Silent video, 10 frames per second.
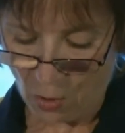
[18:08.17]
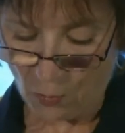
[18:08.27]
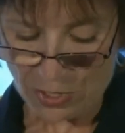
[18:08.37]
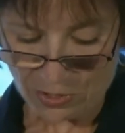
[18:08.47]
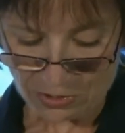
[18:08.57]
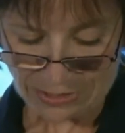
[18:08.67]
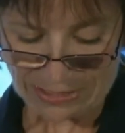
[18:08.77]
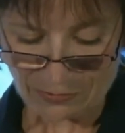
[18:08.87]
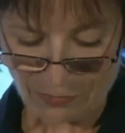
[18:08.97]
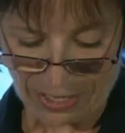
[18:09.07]
When
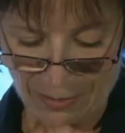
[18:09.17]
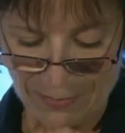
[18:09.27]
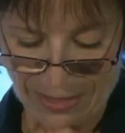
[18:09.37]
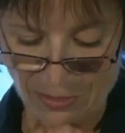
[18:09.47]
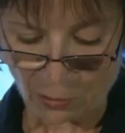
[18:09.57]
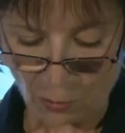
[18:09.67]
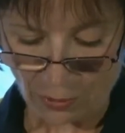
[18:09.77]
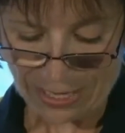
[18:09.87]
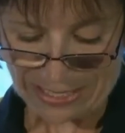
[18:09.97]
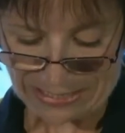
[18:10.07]
nurses recommend their
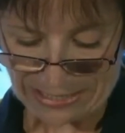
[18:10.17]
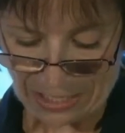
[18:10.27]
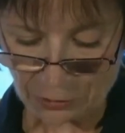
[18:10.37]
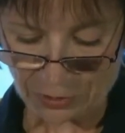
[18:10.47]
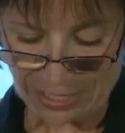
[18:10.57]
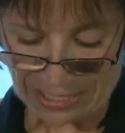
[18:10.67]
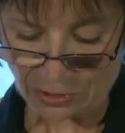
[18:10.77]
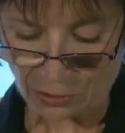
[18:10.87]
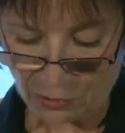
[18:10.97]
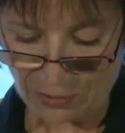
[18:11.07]
organization as
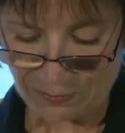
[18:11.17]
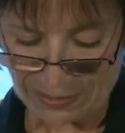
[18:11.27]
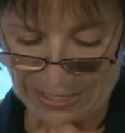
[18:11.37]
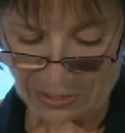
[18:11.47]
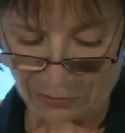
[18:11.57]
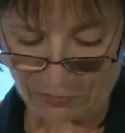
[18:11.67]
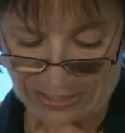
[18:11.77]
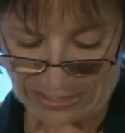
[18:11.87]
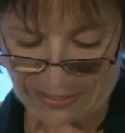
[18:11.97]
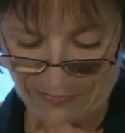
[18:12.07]
a good place to
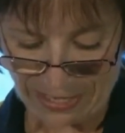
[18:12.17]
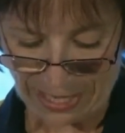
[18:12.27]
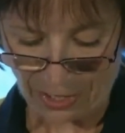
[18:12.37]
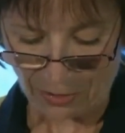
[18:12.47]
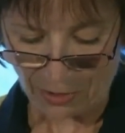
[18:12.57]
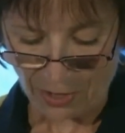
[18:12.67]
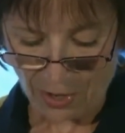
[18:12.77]
receive care,